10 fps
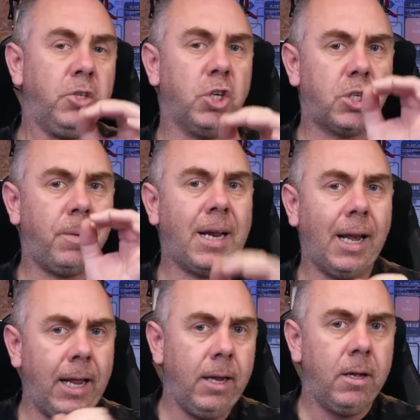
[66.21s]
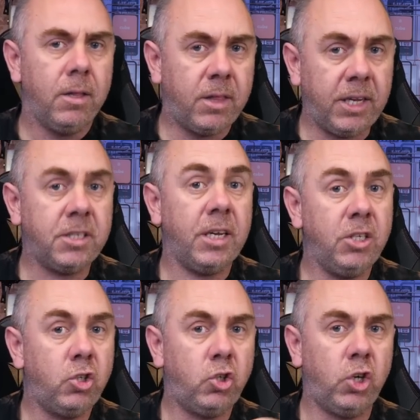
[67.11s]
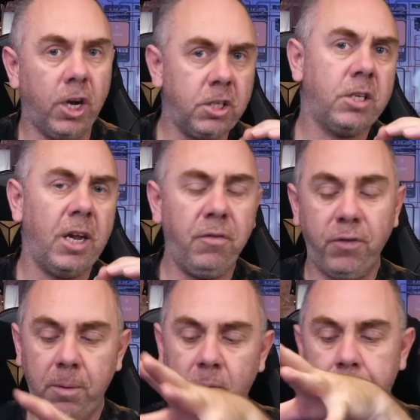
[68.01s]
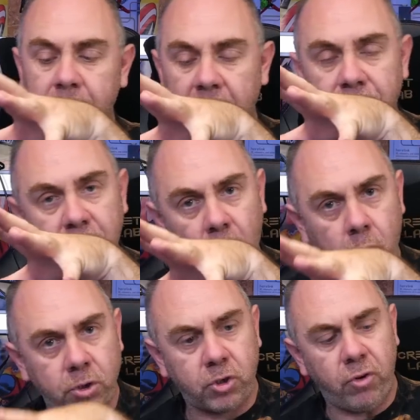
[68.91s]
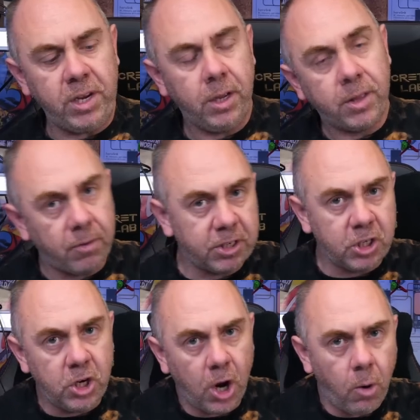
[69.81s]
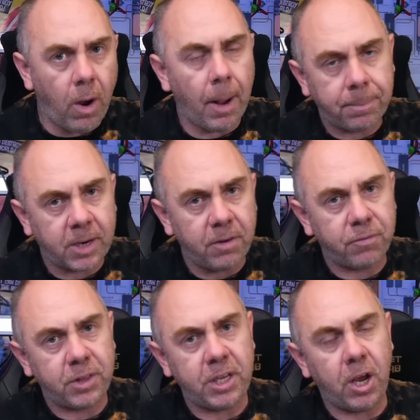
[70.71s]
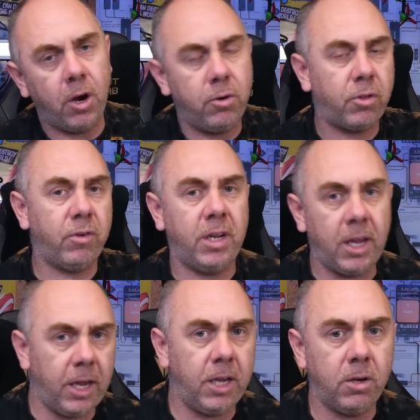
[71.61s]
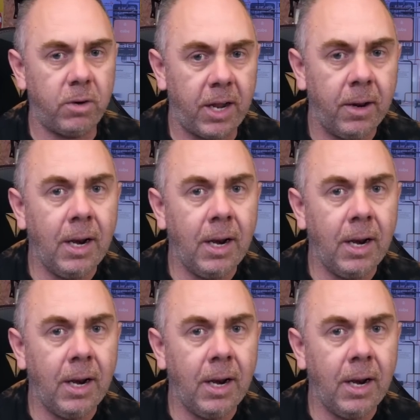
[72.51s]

Just to be clear, this is just a firmware update for the Goggles 3. There is no update for the O3 ear unit.